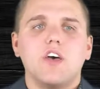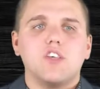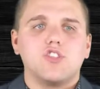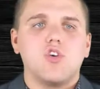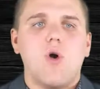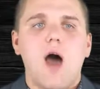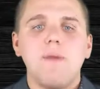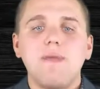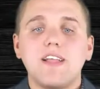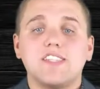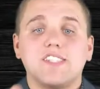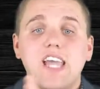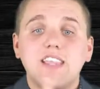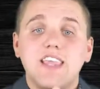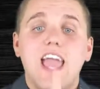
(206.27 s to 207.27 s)
So I'm not
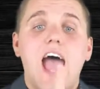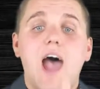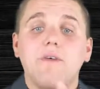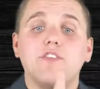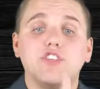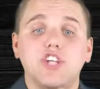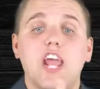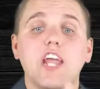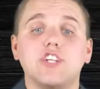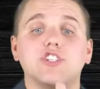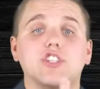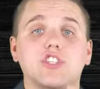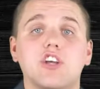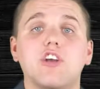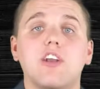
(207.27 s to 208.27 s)
saying the average age
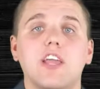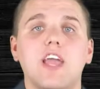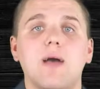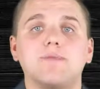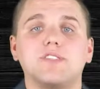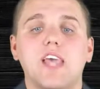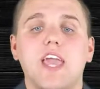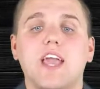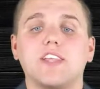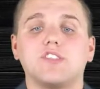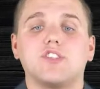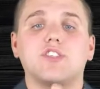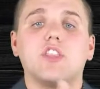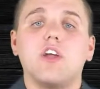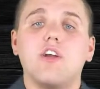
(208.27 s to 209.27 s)
is 30, I'm saying
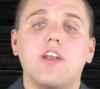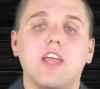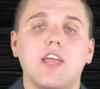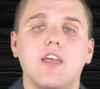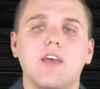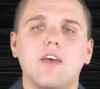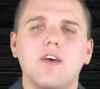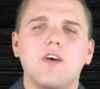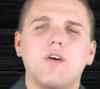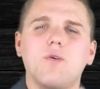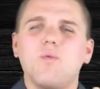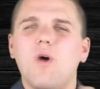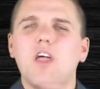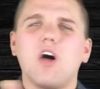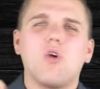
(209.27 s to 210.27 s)
it's 30,
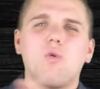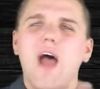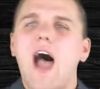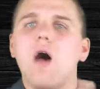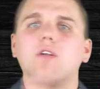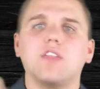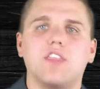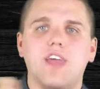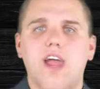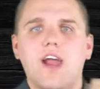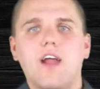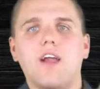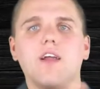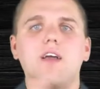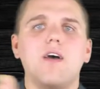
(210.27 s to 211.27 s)
well, around
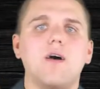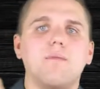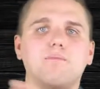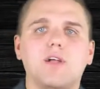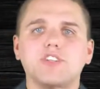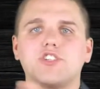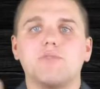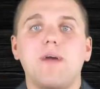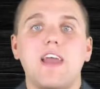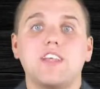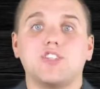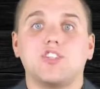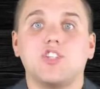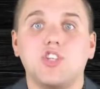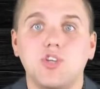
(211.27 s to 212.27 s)
there, plus or
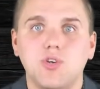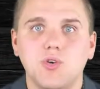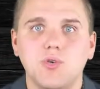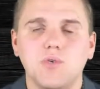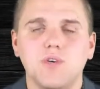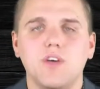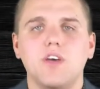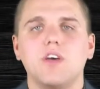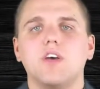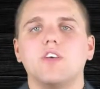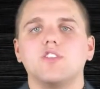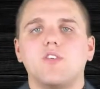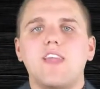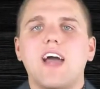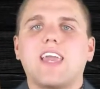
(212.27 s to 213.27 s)
minus 2.
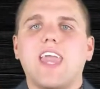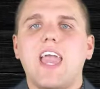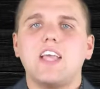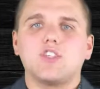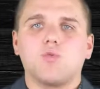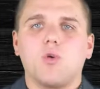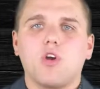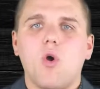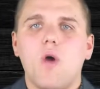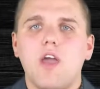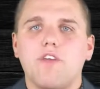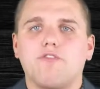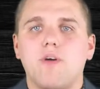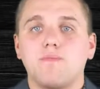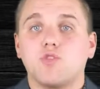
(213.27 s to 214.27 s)
So in that case, we're
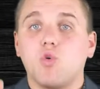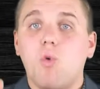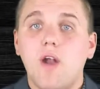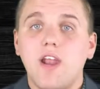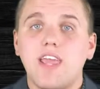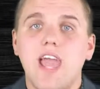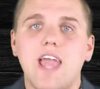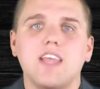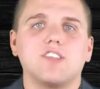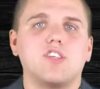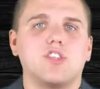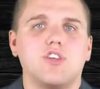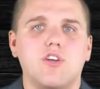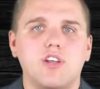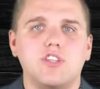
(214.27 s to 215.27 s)
going from 28 to
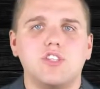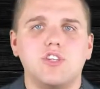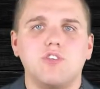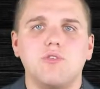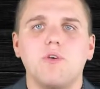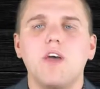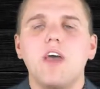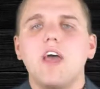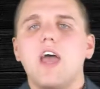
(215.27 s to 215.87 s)
32.